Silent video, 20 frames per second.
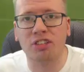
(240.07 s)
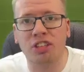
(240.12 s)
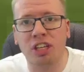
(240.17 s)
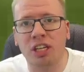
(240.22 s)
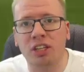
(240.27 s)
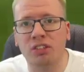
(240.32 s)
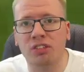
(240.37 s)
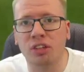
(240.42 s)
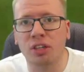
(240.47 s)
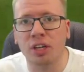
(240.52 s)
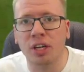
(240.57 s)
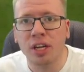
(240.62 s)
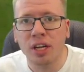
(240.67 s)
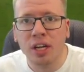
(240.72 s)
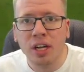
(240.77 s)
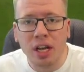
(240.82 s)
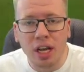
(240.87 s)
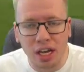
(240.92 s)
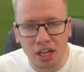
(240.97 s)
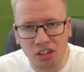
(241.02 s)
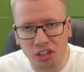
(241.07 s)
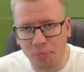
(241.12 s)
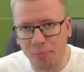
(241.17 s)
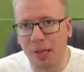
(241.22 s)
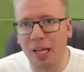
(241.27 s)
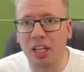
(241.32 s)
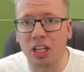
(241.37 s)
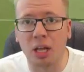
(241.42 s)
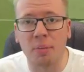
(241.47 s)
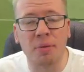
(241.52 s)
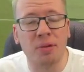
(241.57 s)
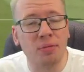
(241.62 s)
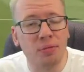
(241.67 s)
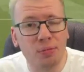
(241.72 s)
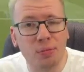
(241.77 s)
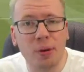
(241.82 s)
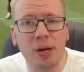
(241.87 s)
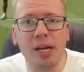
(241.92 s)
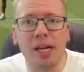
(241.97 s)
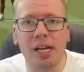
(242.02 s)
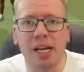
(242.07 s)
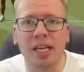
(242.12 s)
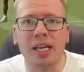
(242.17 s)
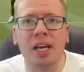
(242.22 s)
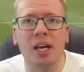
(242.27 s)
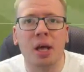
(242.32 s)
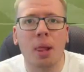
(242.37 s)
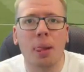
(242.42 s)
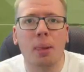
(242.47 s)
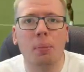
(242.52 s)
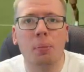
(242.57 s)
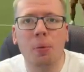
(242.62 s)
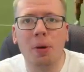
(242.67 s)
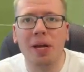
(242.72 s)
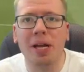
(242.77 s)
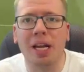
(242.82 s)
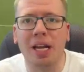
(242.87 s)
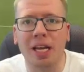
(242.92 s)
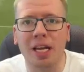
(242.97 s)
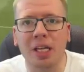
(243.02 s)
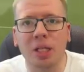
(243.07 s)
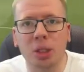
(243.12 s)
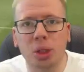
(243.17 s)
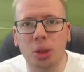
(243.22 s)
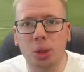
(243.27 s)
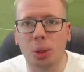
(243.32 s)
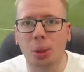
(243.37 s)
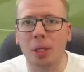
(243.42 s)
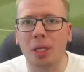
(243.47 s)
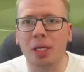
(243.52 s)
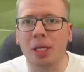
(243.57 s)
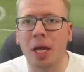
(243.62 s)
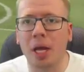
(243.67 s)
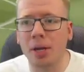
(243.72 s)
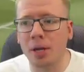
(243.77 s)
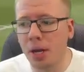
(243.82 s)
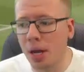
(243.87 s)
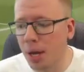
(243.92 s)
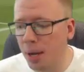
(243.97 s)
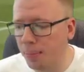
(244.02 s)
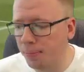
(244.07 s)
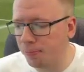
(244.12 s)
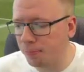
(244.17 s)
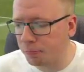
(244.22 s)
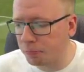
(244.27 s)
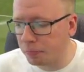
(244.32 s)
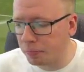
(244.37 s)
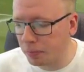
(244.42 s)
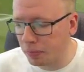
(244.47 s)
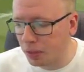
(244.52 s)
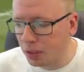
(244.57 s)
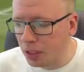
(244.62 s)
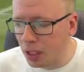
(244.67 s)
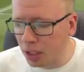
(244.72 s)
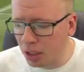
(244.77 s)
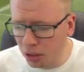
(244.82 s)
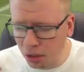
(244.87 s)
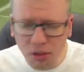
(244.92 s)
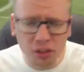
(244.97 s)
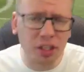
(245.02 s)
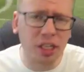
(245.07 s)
say, Sigurdsson is a player that I've been really, really enjoying. And the other